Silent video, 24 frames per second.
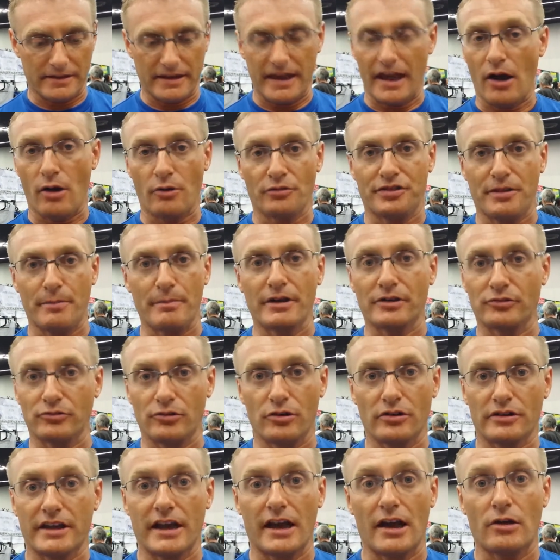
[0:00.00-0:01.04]
count, the
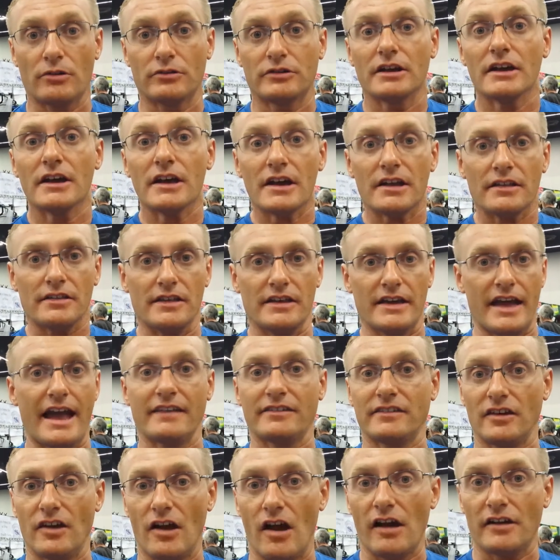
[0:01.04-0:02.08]
mineral count, the
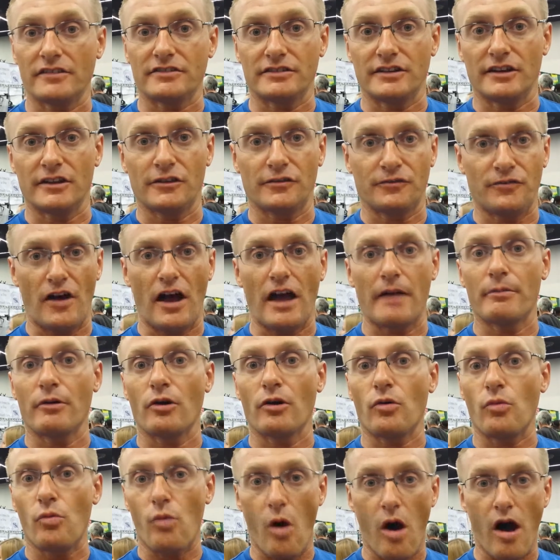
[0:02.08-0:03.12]
antioxidants,
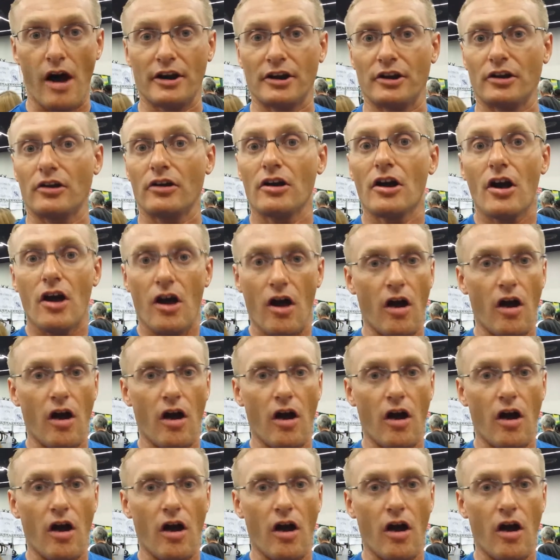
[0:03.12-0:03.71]
fiber, water,